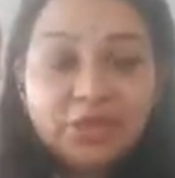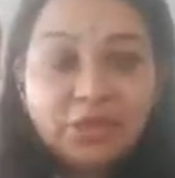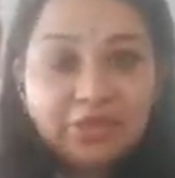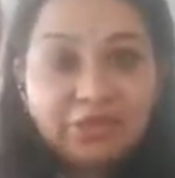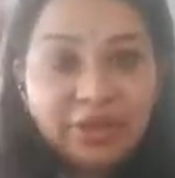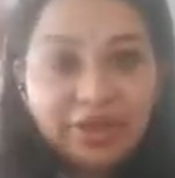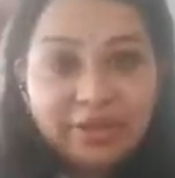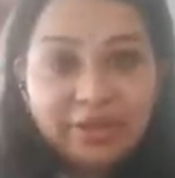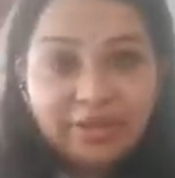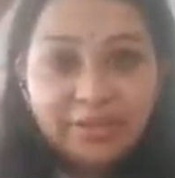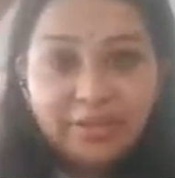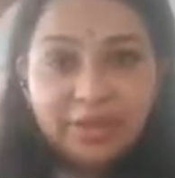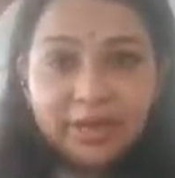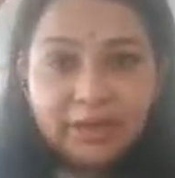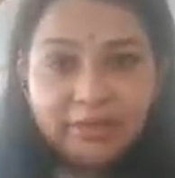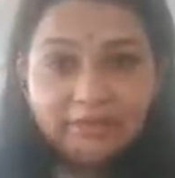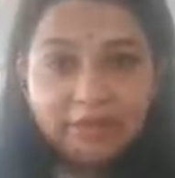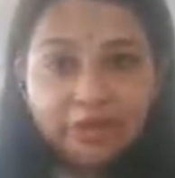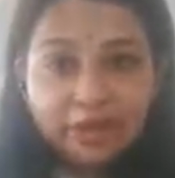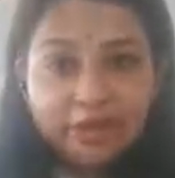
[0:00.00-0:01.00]
where
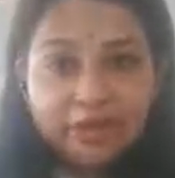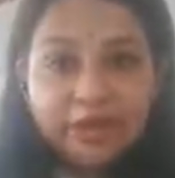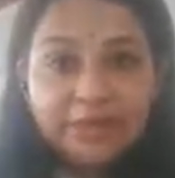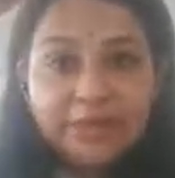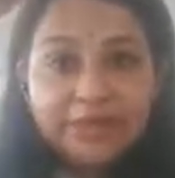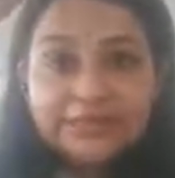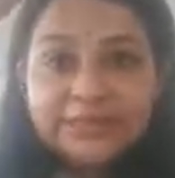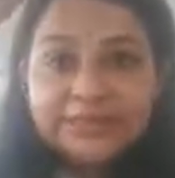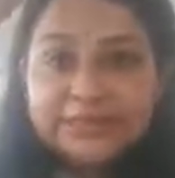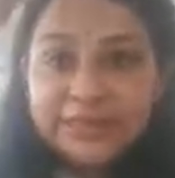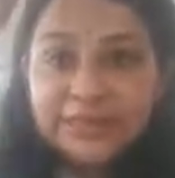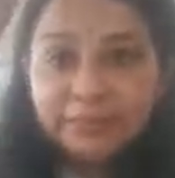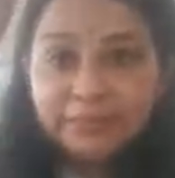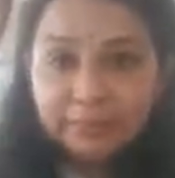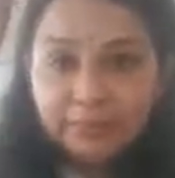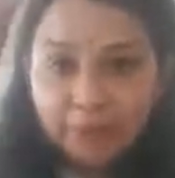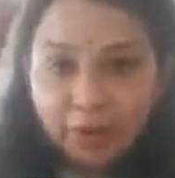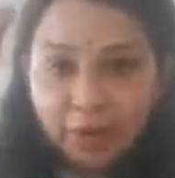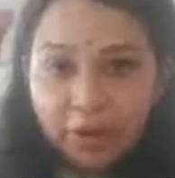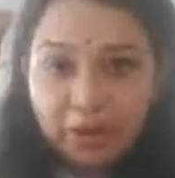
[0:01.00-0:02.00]
the follicles
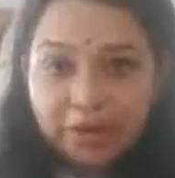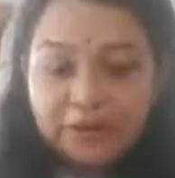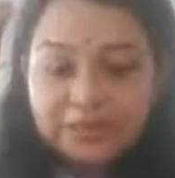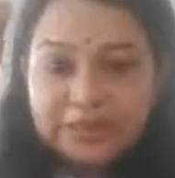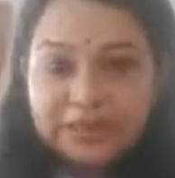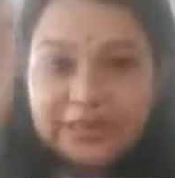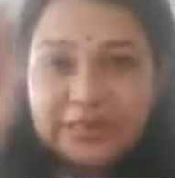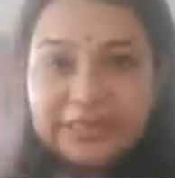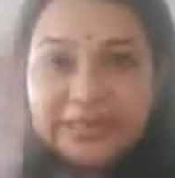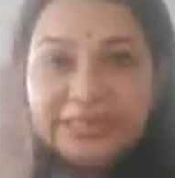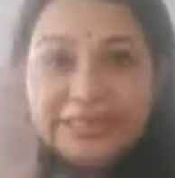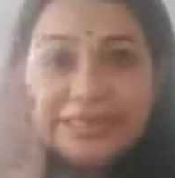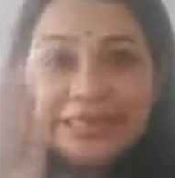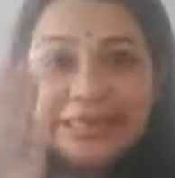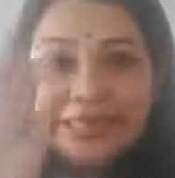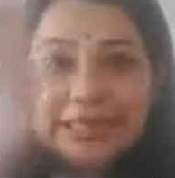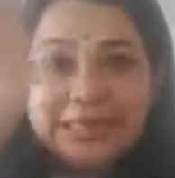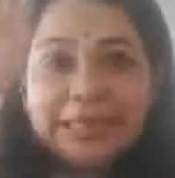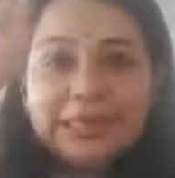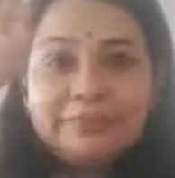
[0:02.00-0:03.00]
get blocked, they
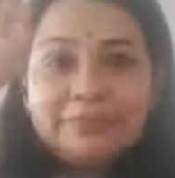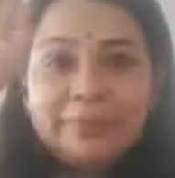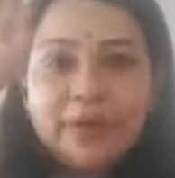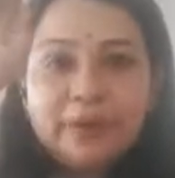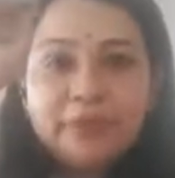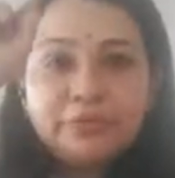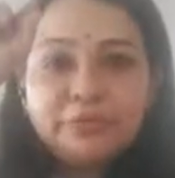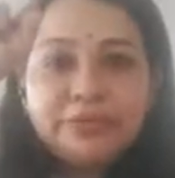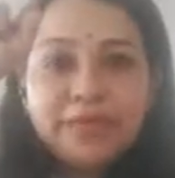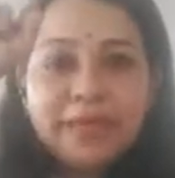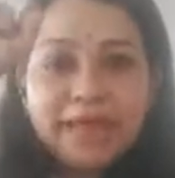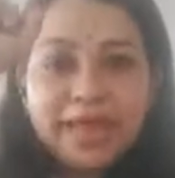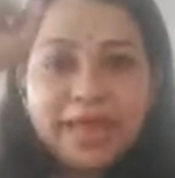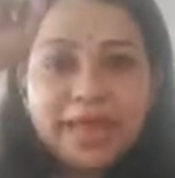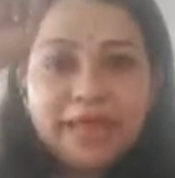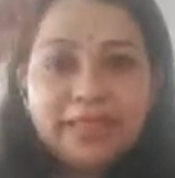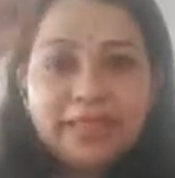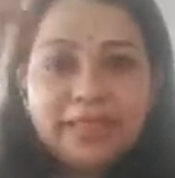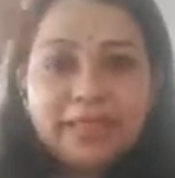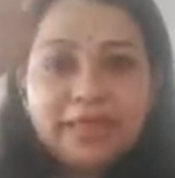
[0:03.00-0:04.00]
come out
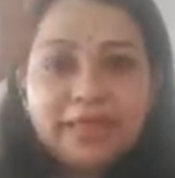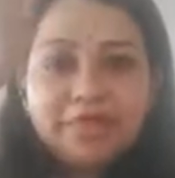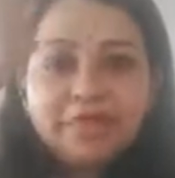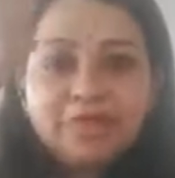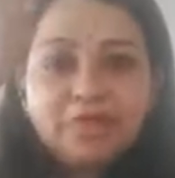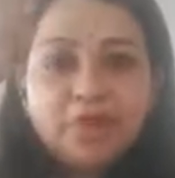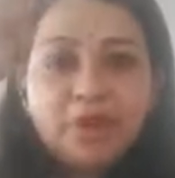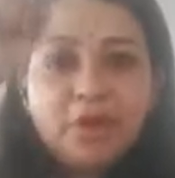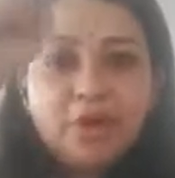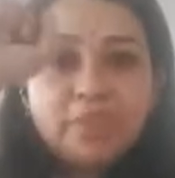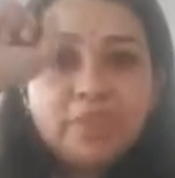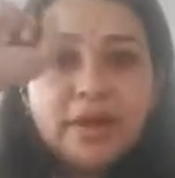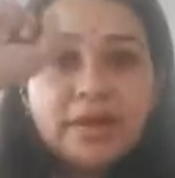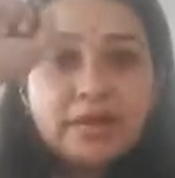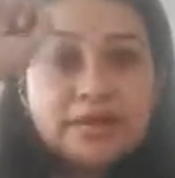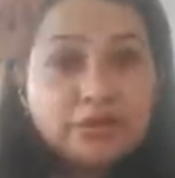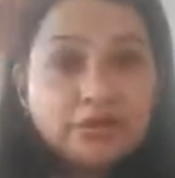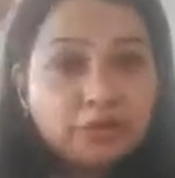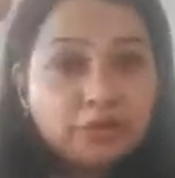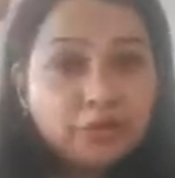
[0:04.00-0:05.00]
and they form
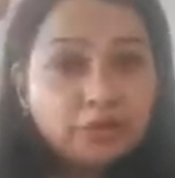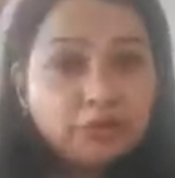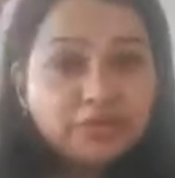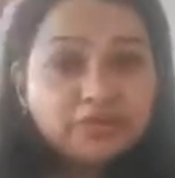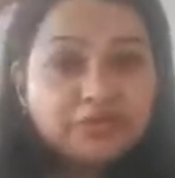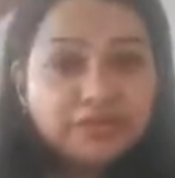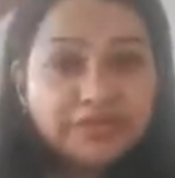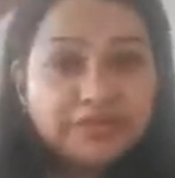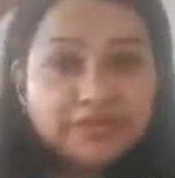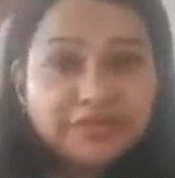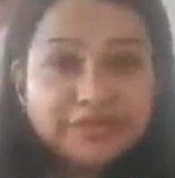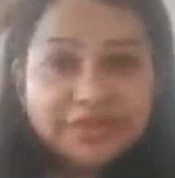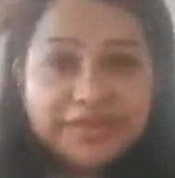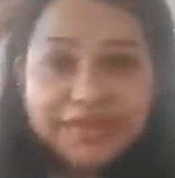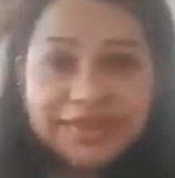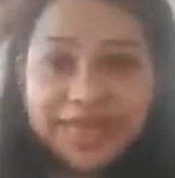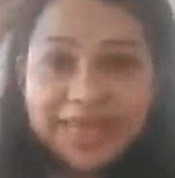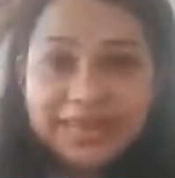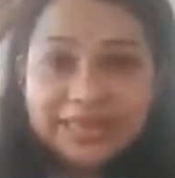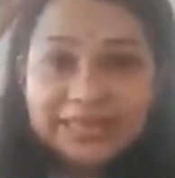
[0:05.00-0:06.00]
a sort of
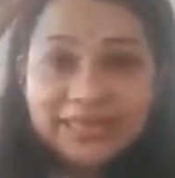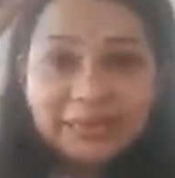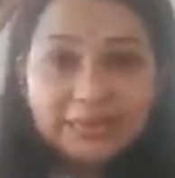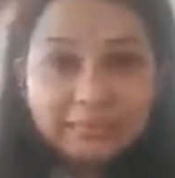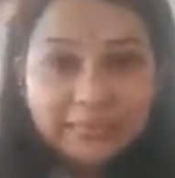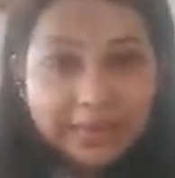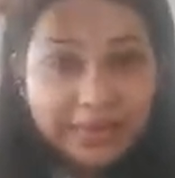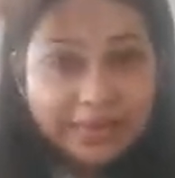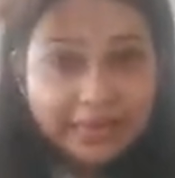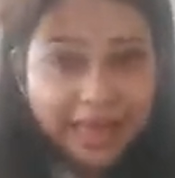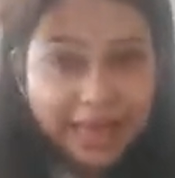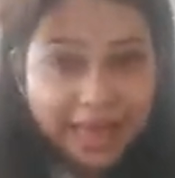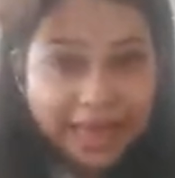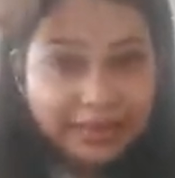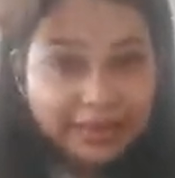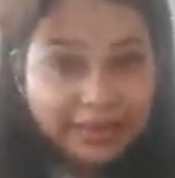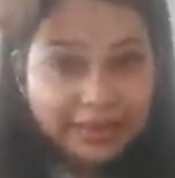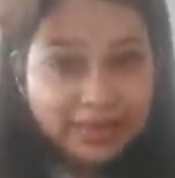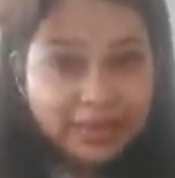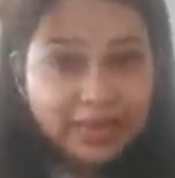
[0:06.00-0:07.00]
cystic acne, big
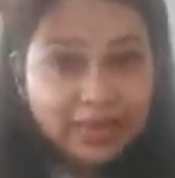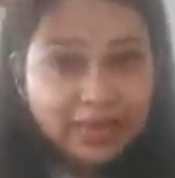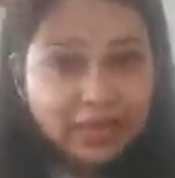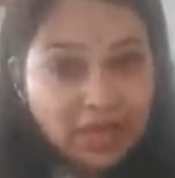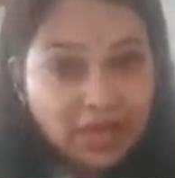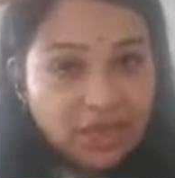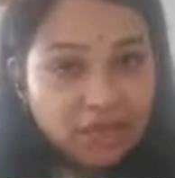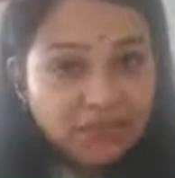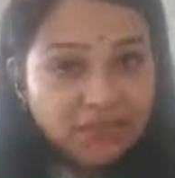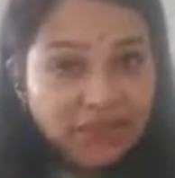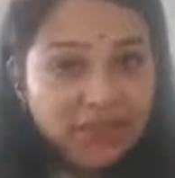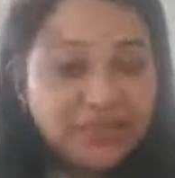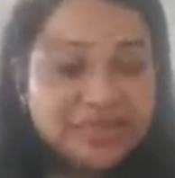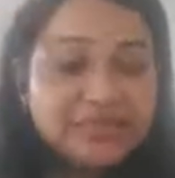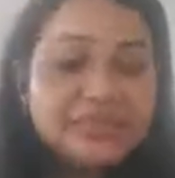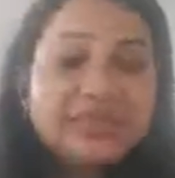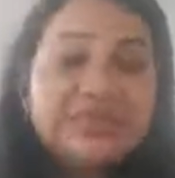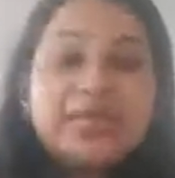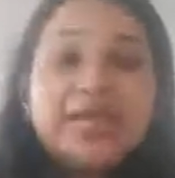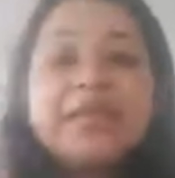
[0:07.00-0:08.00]
acne, even
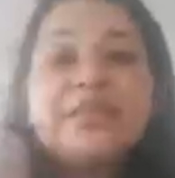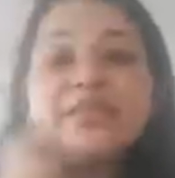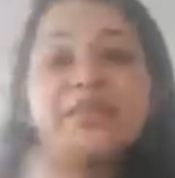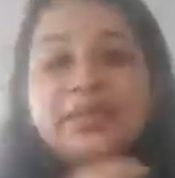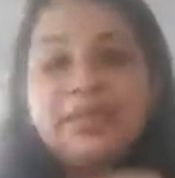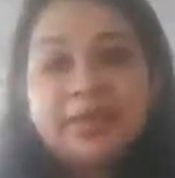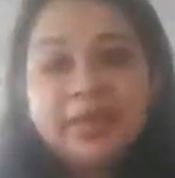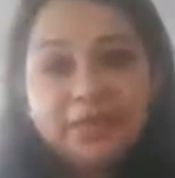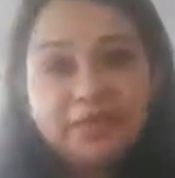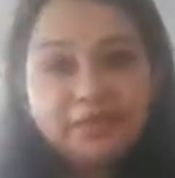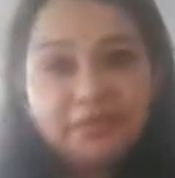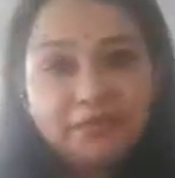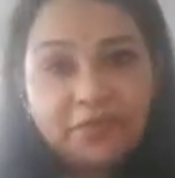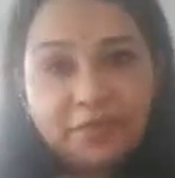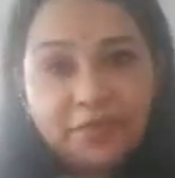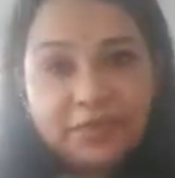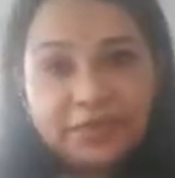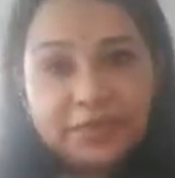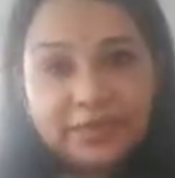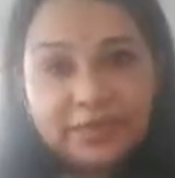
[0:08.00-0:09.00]
inside the hair
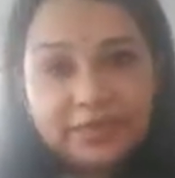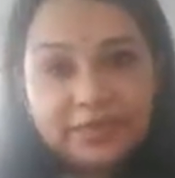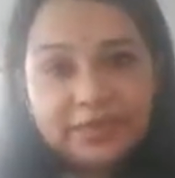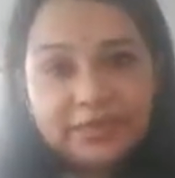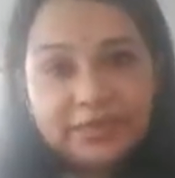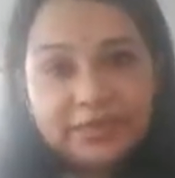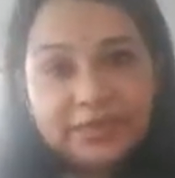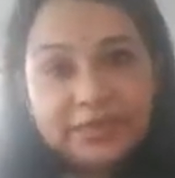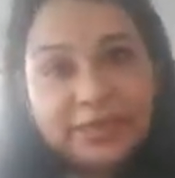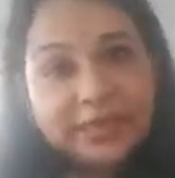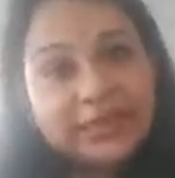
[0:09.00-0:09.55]
follicles.